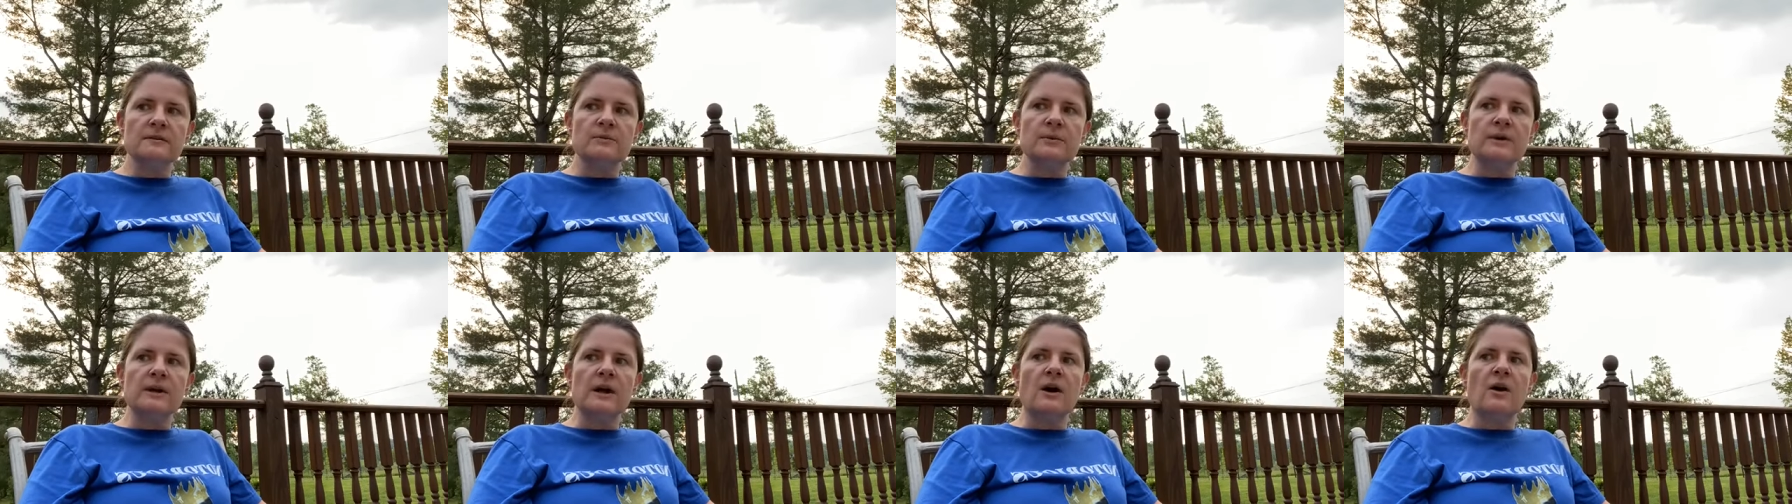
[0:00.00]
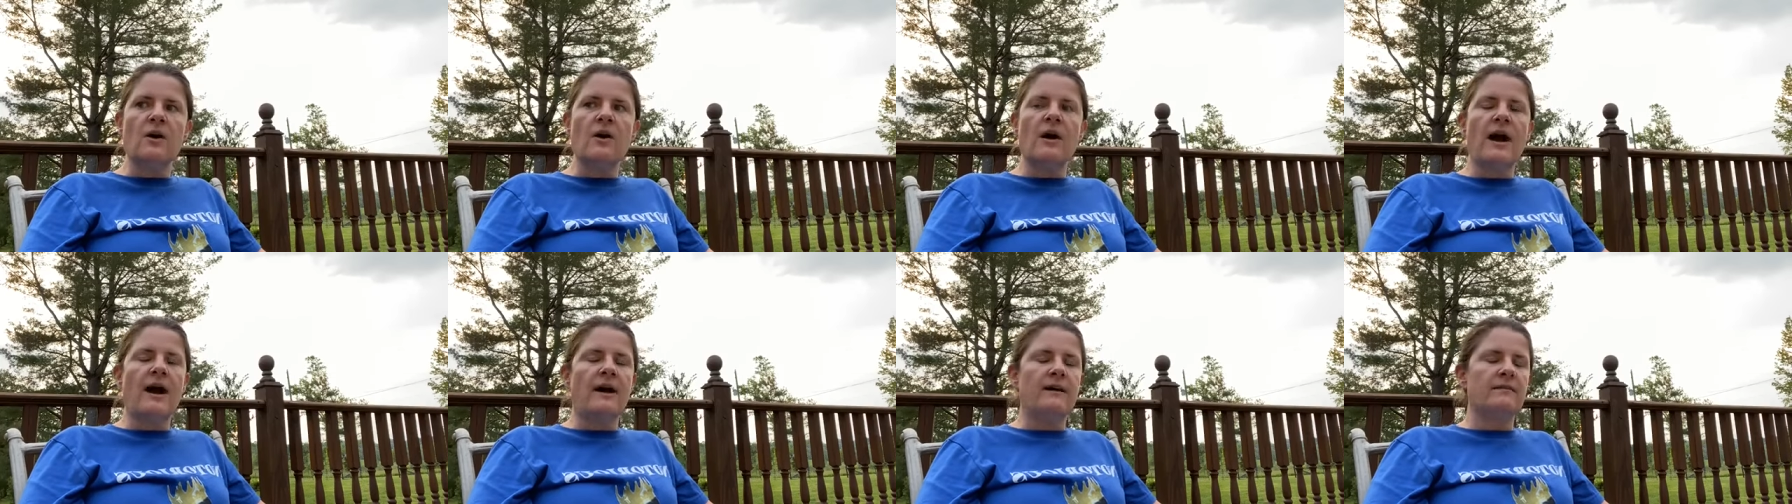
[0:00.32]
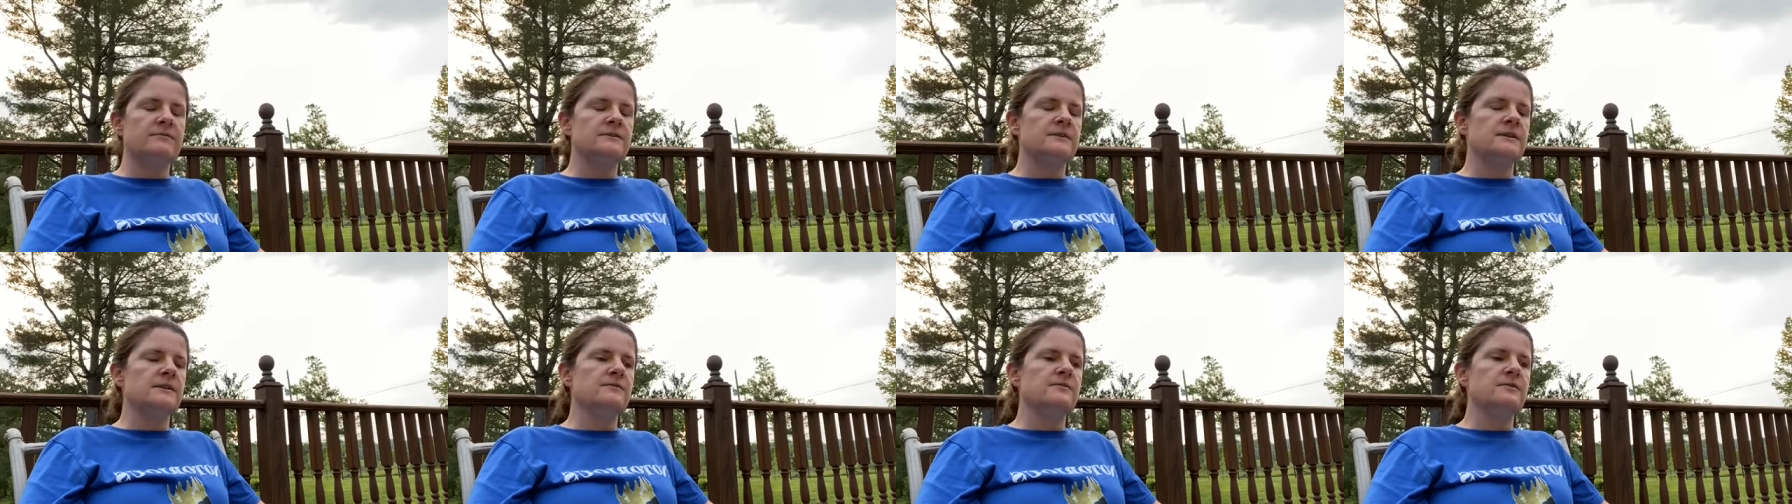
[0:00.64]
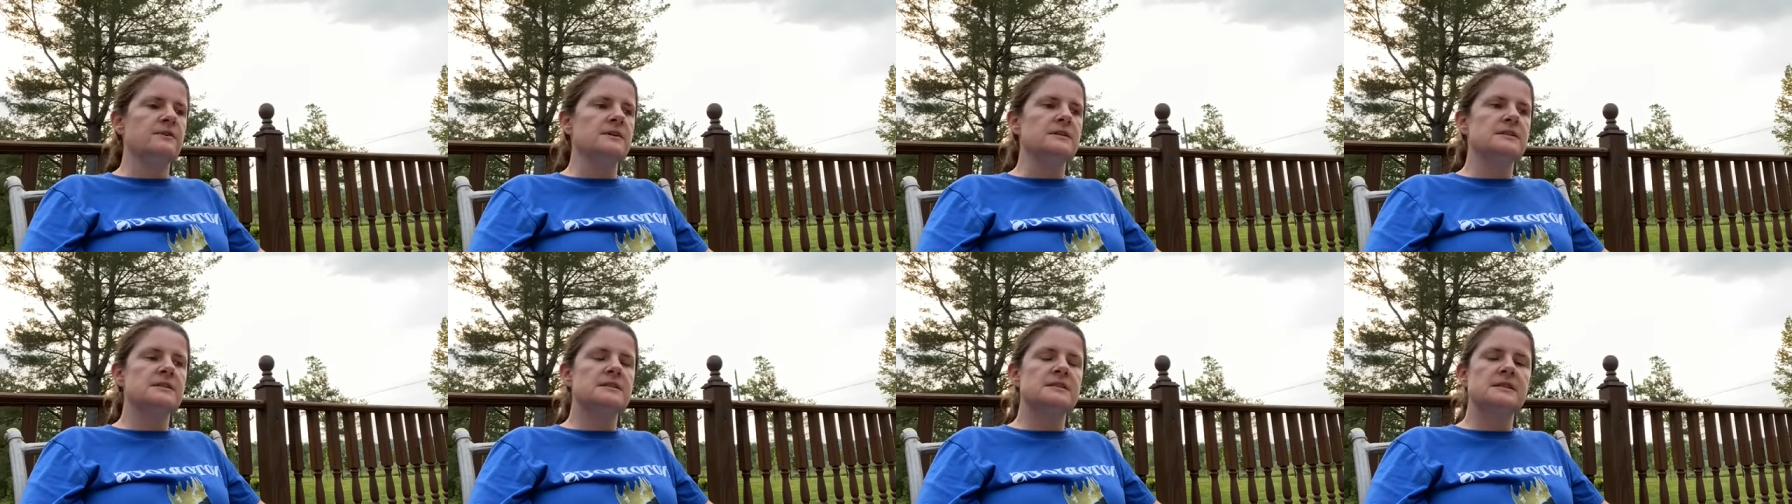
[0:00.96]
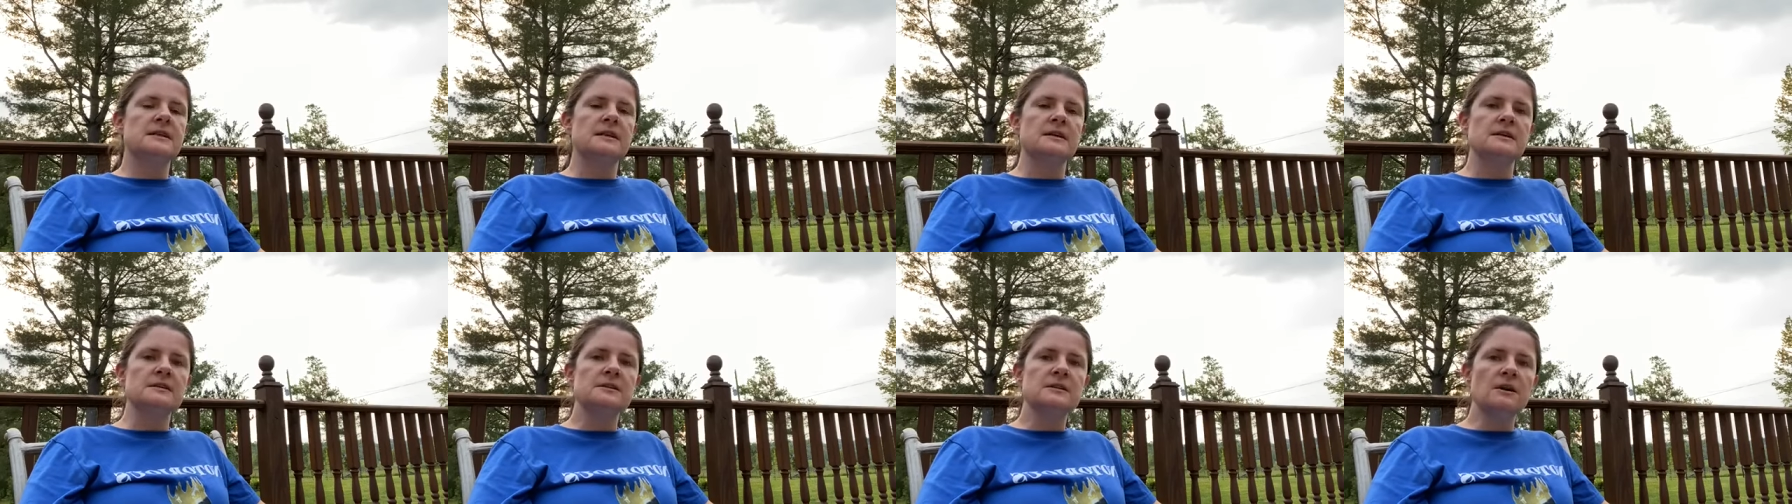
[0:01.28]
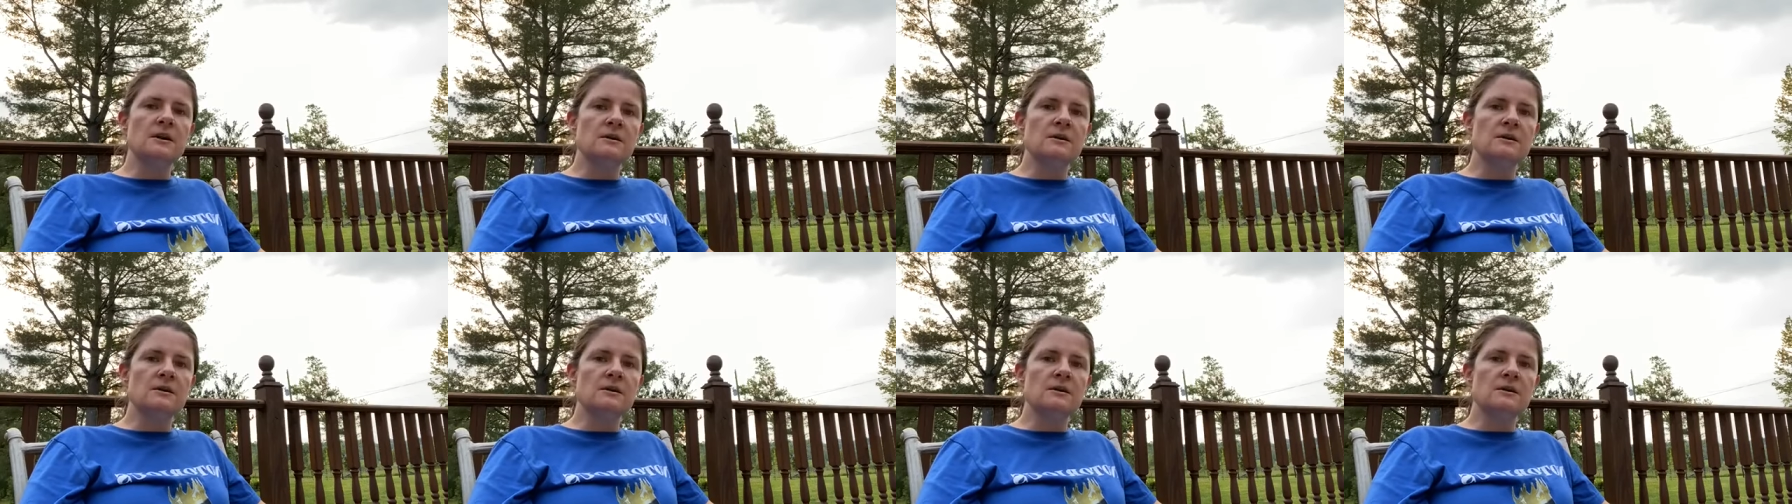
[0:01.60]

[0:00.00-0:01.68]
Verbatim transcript: We all have different skin